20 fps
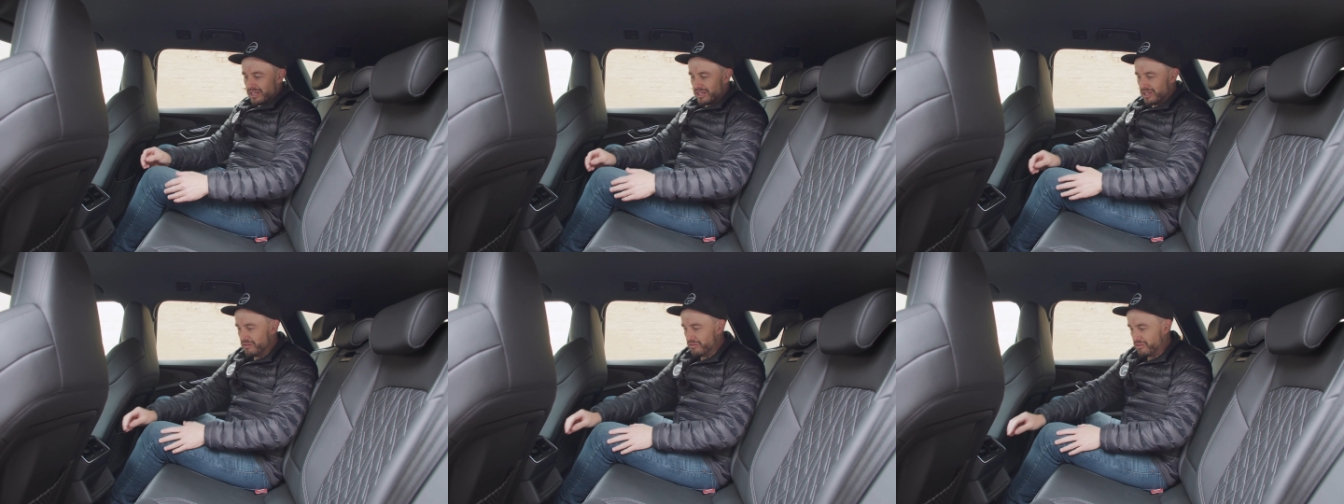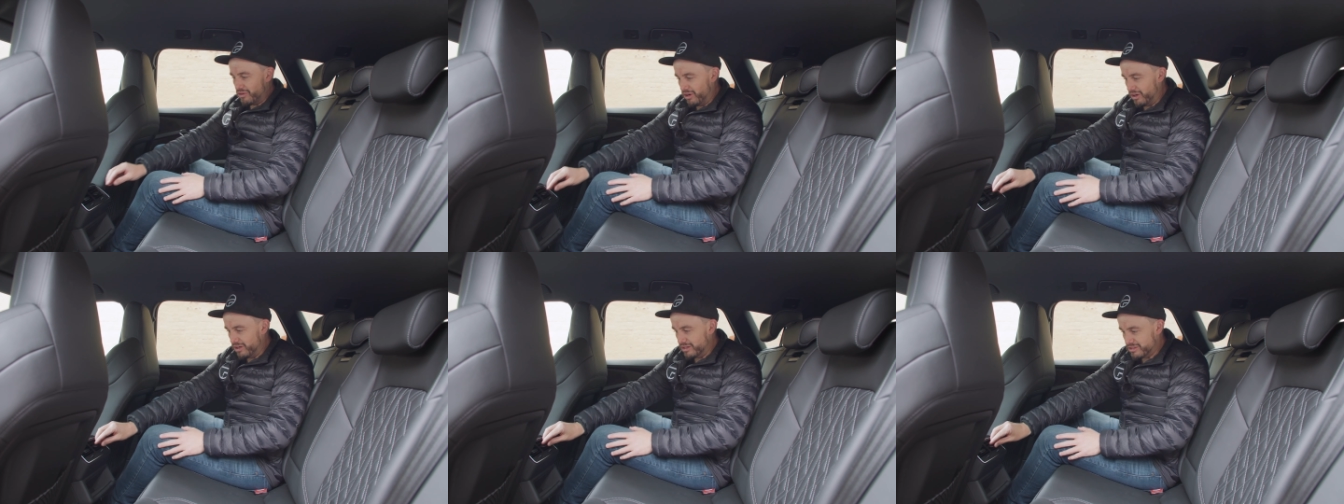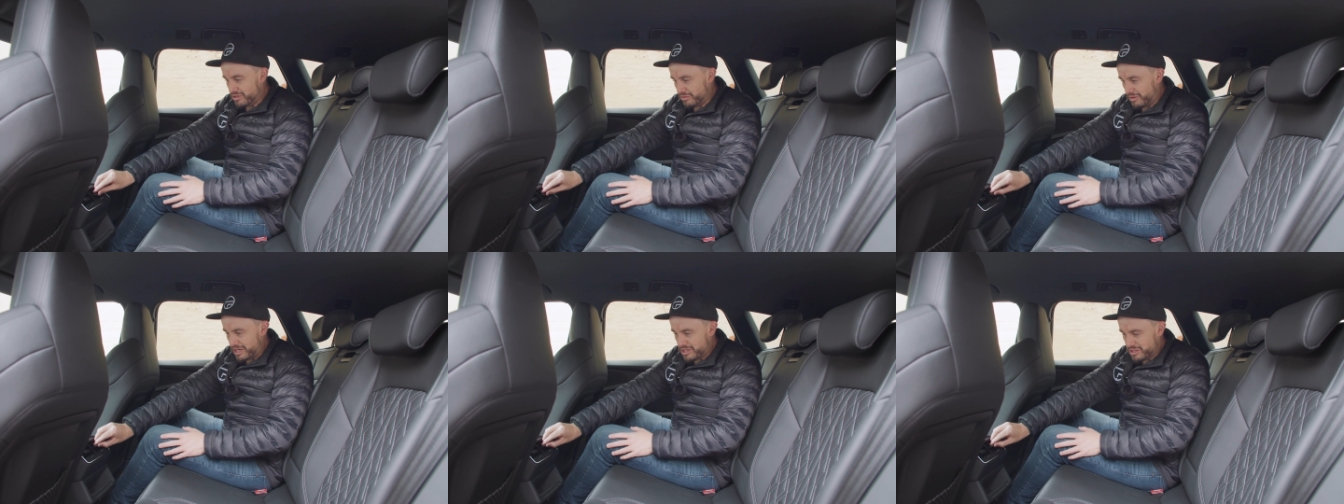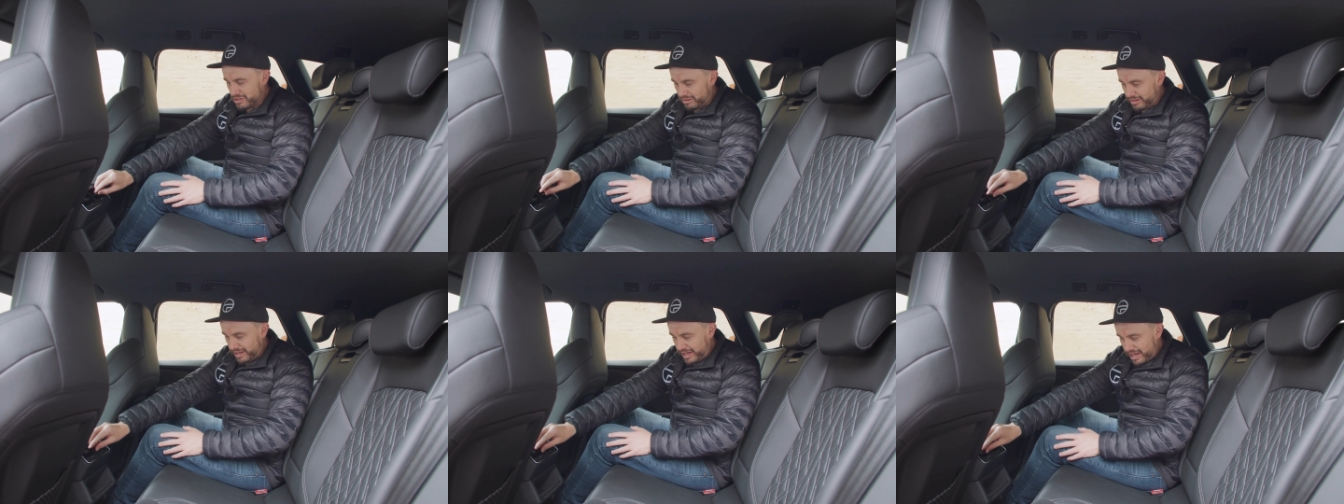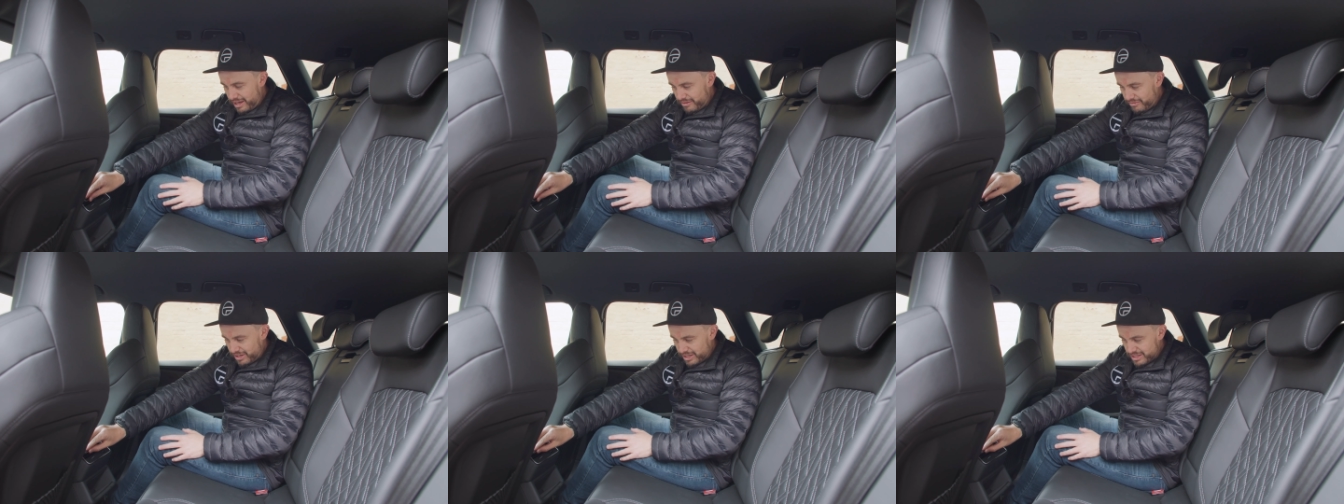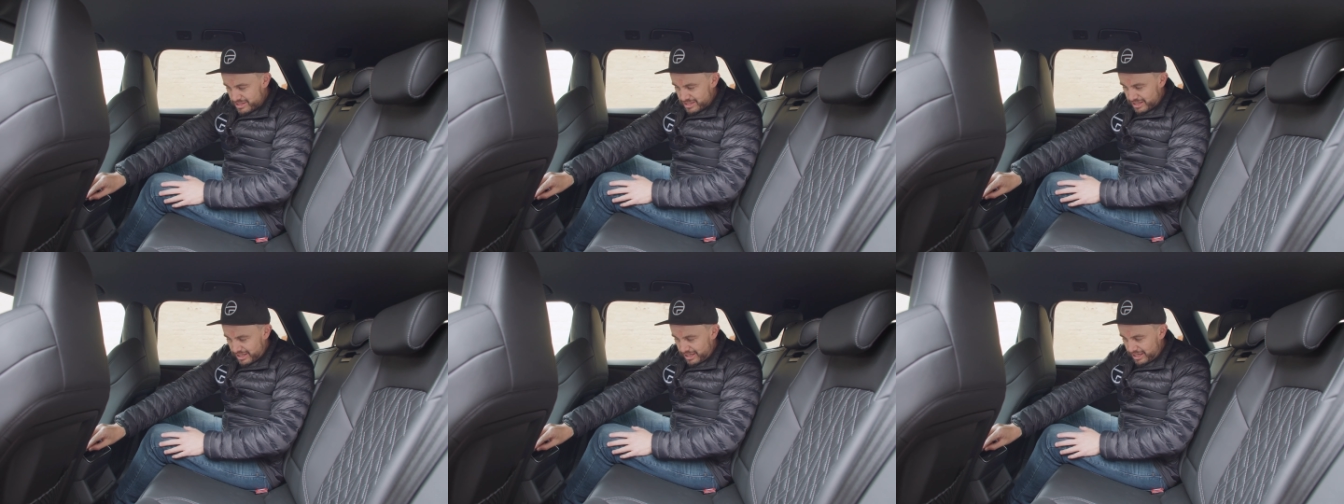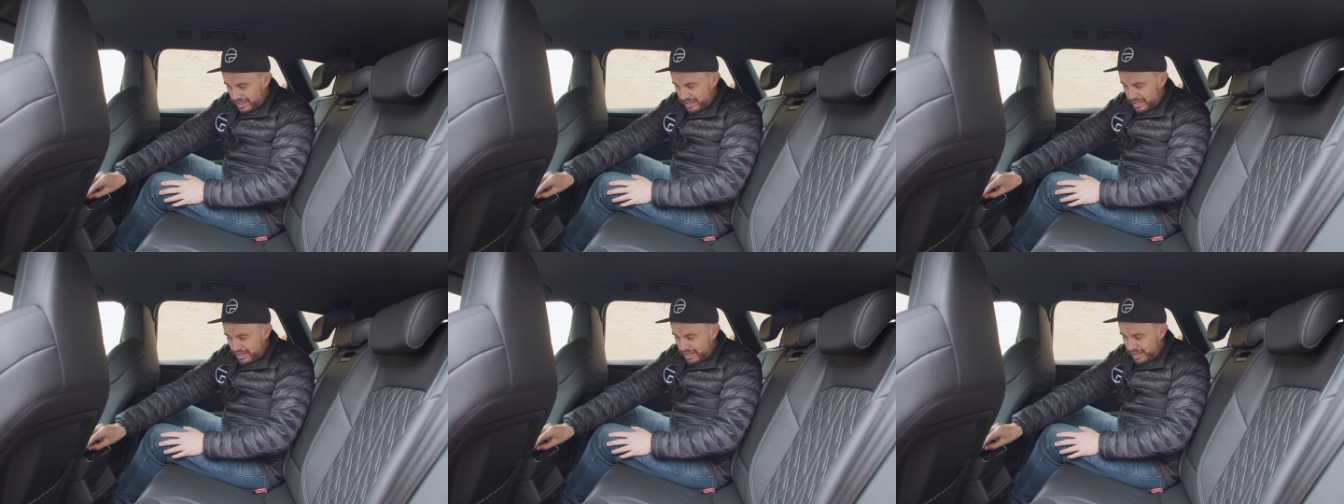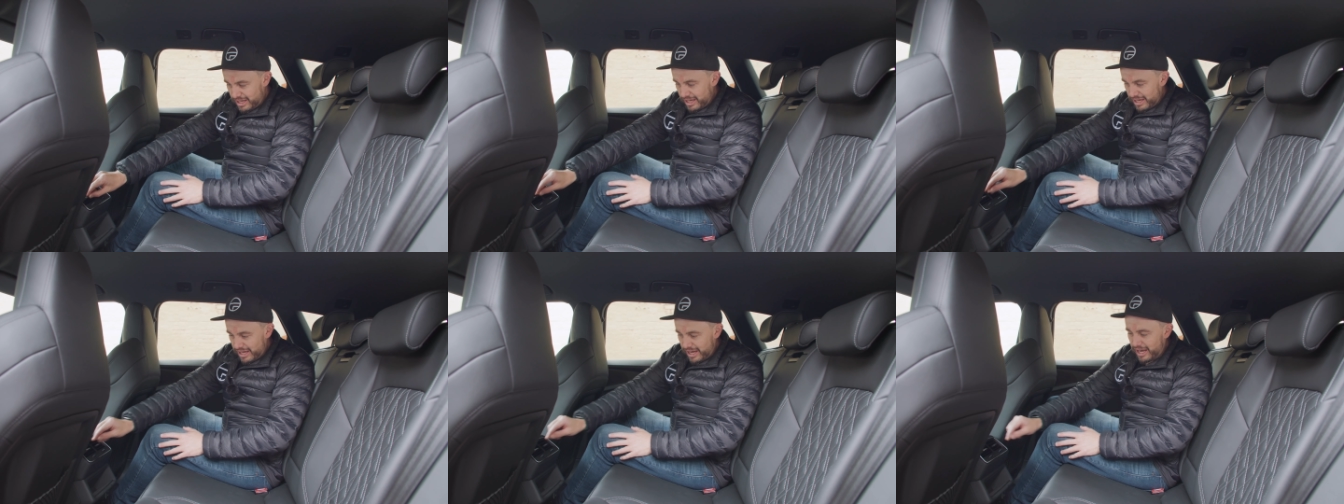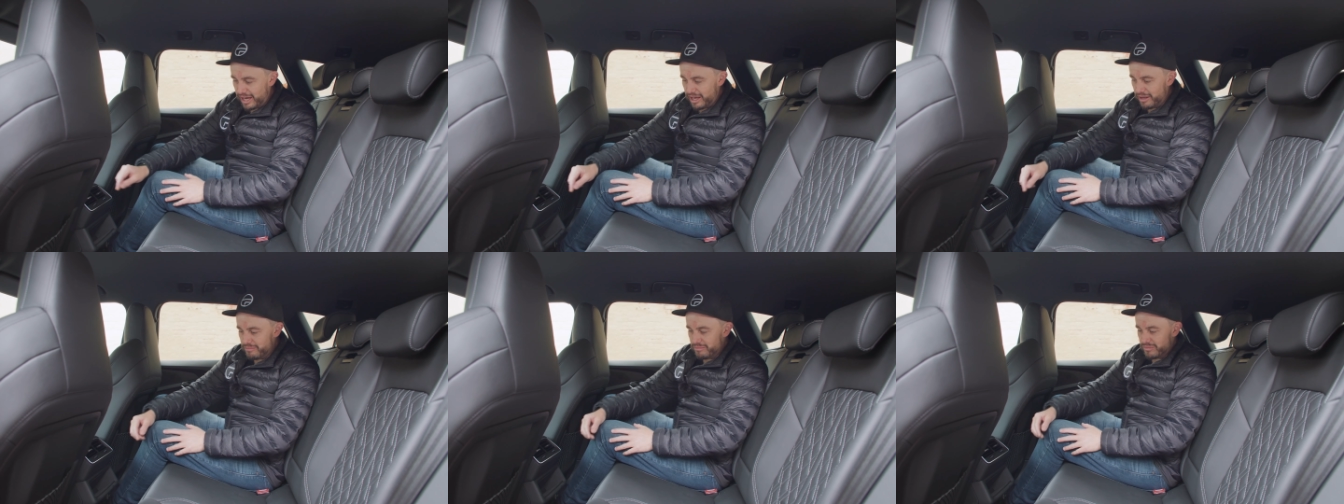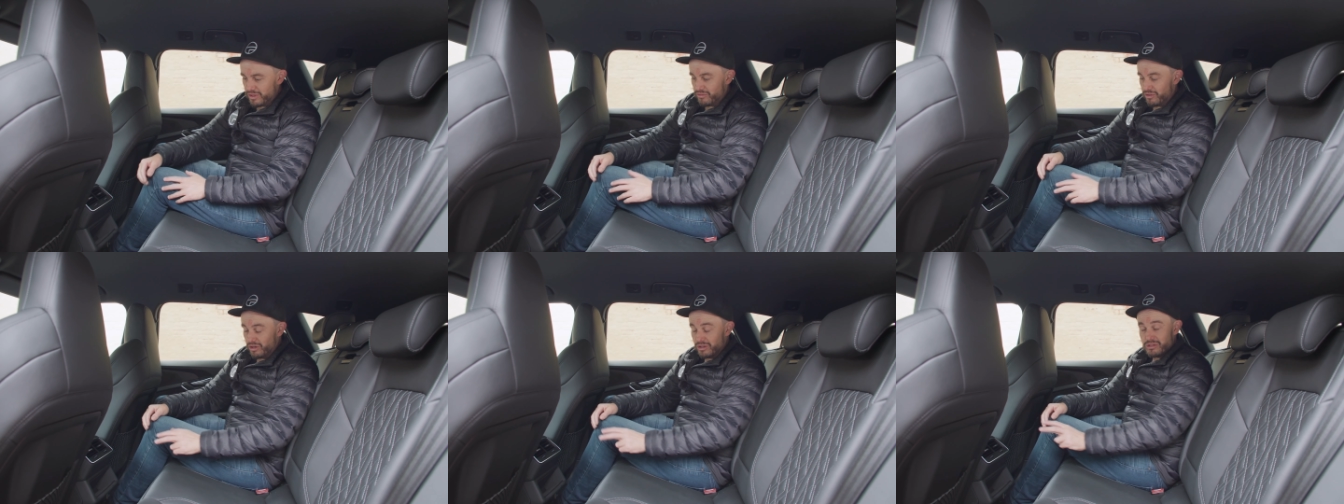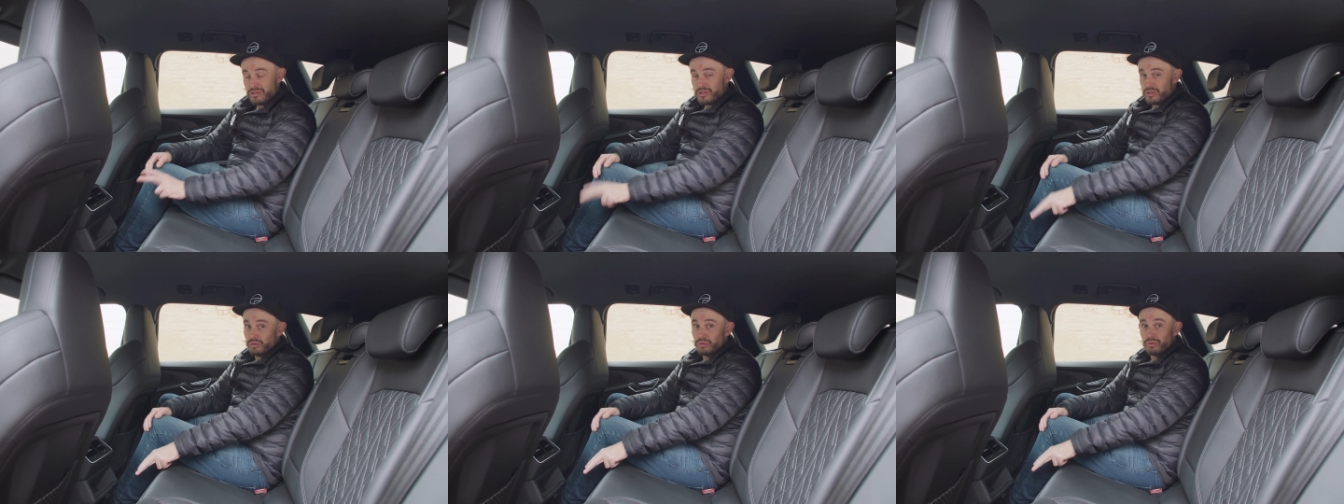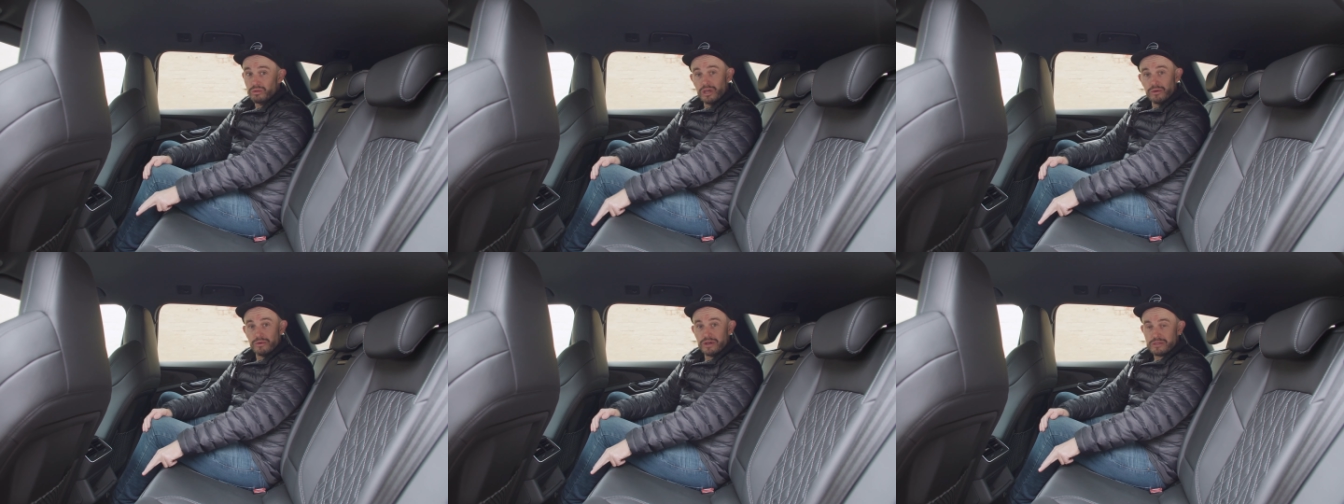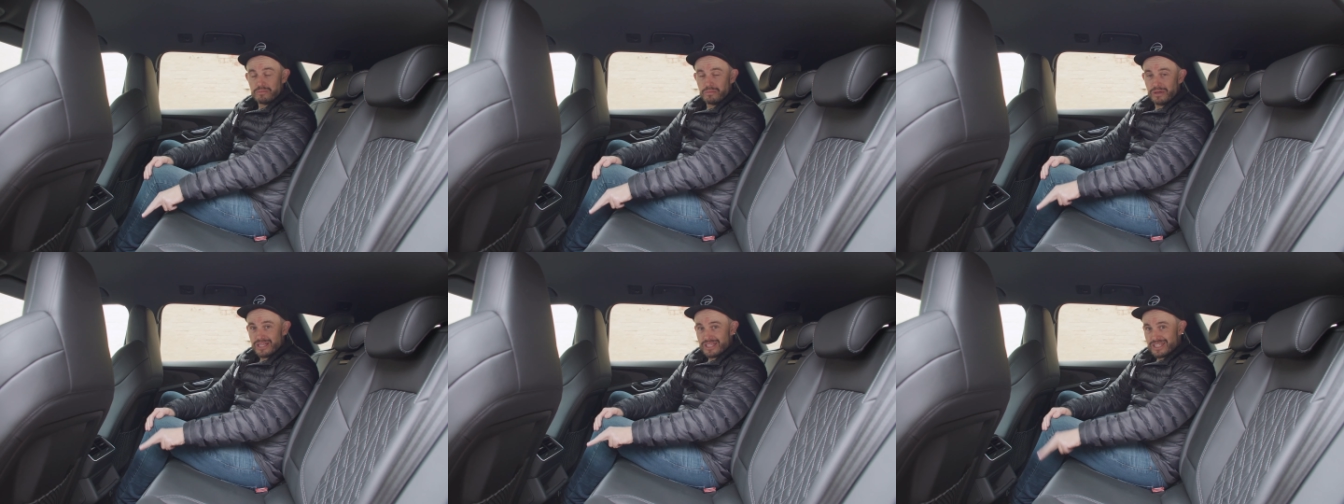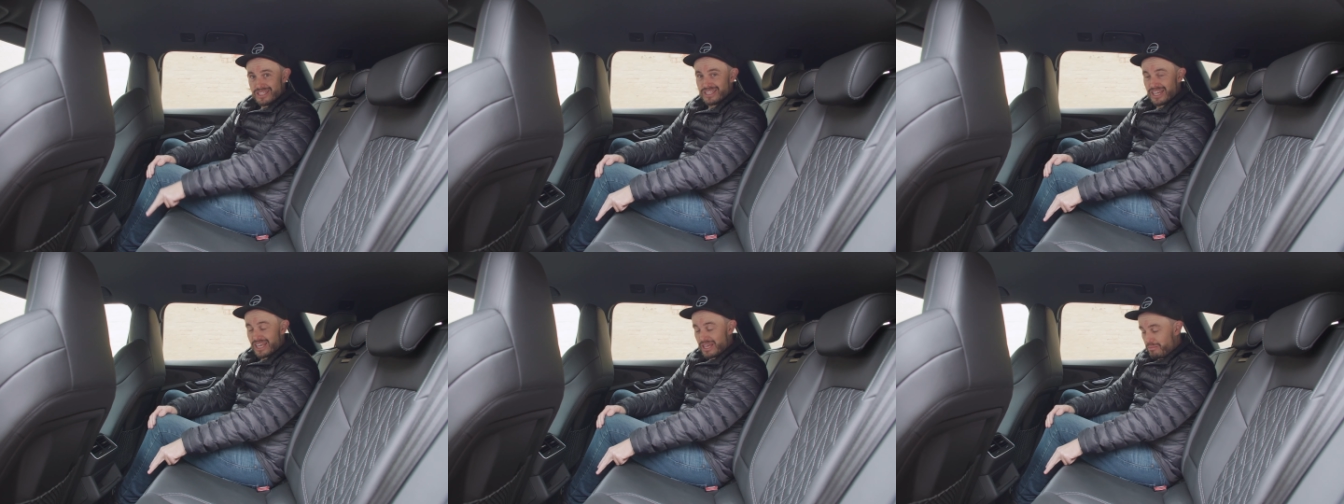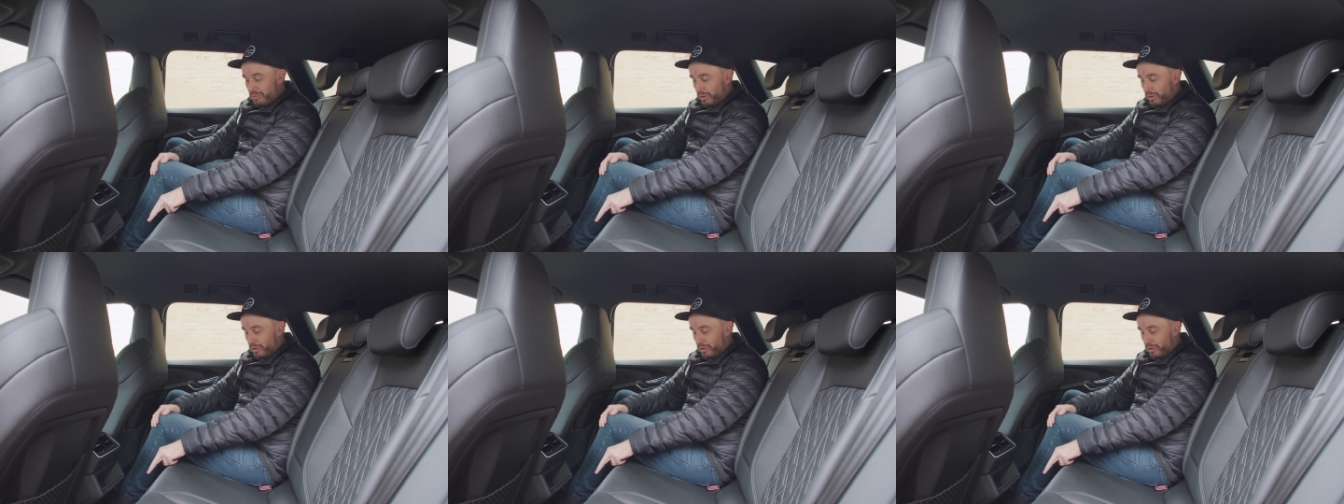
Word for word: You've got directional air vents here, um, you've got dual USB C